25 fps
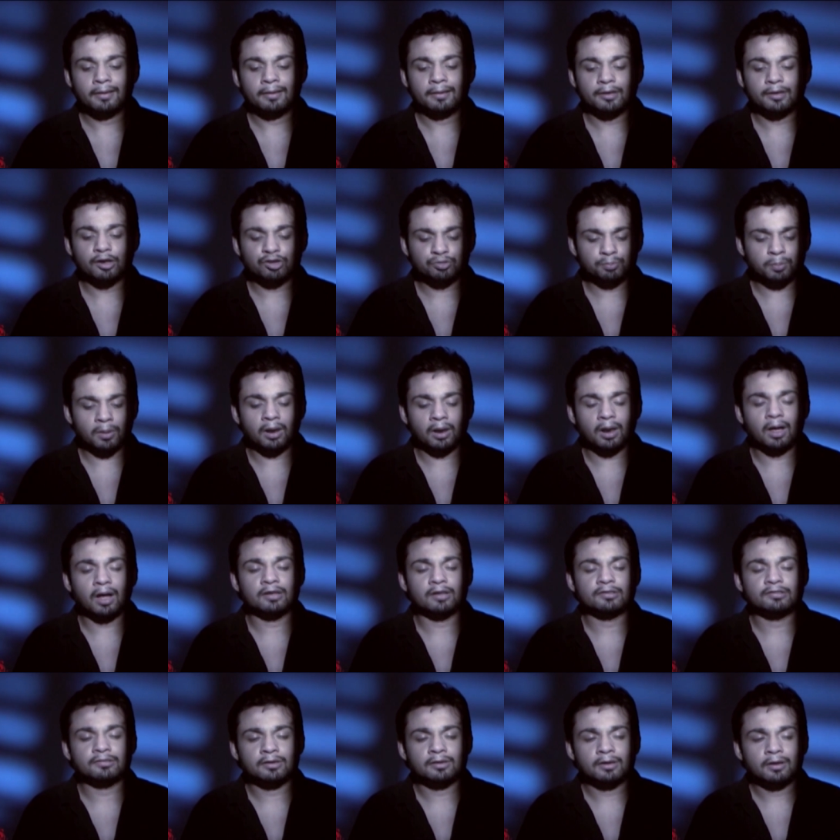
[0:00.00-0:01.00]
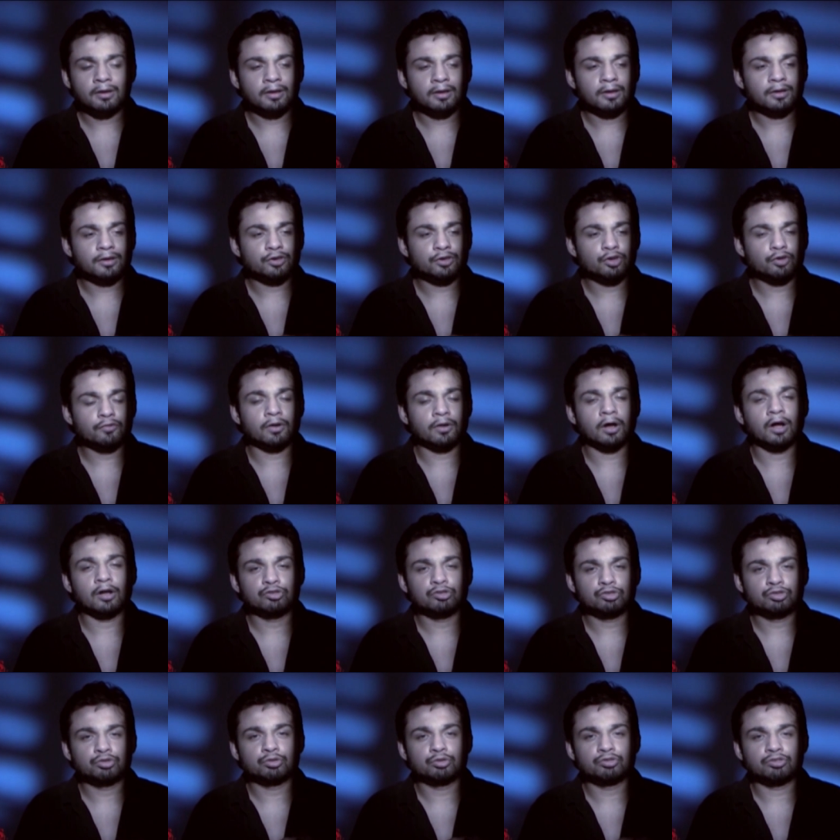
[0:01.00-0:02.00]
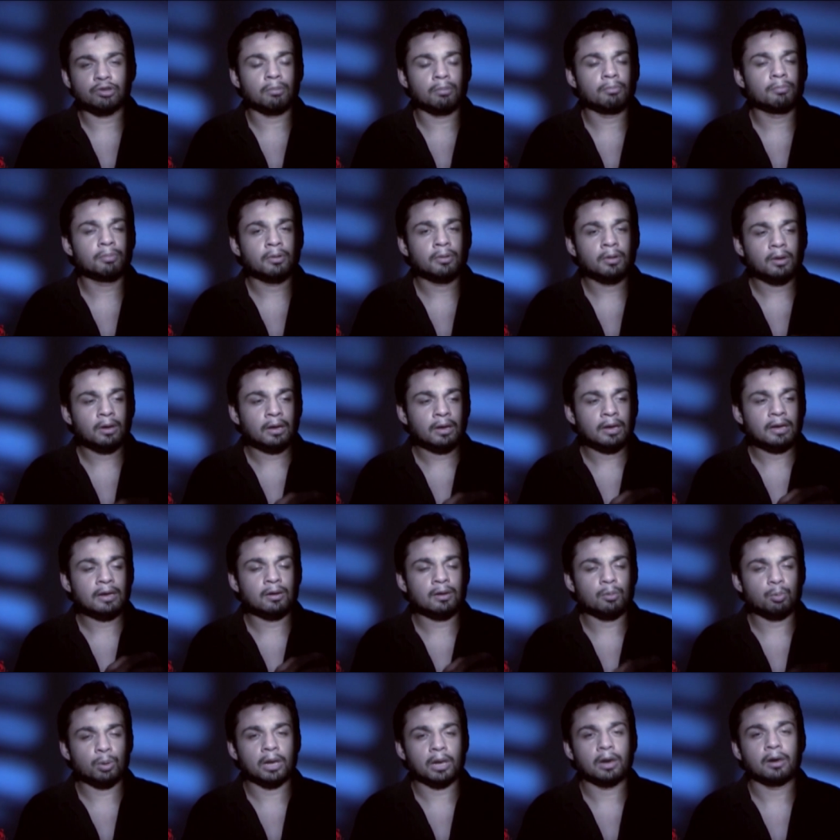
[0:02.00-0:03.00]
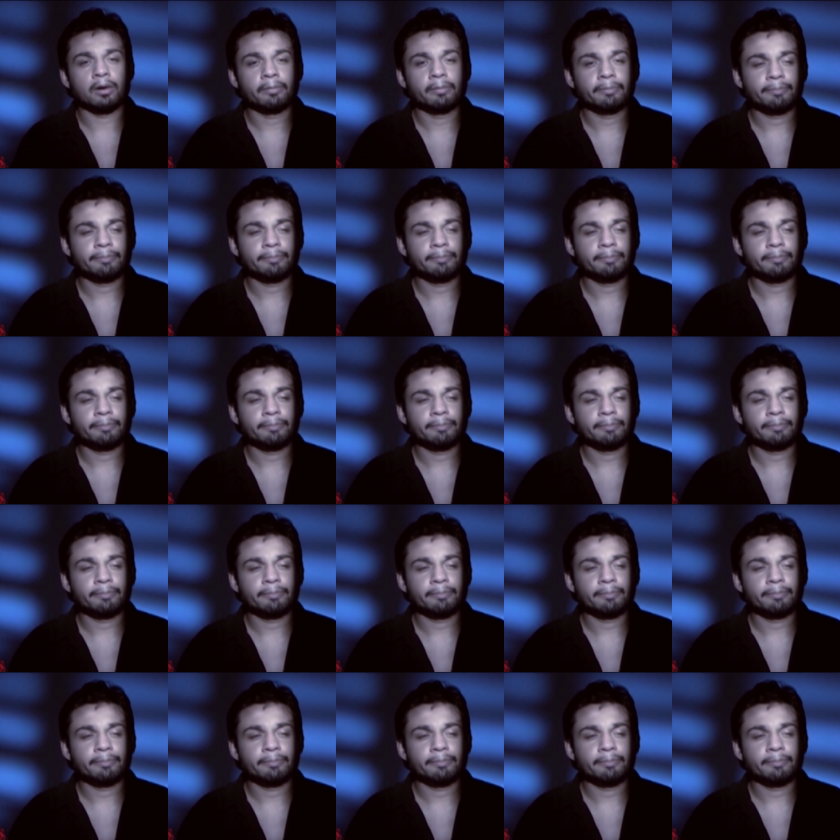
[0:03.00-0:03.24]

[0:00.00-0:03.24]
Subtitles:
Yashpal asked Yuvraj to jump in a well.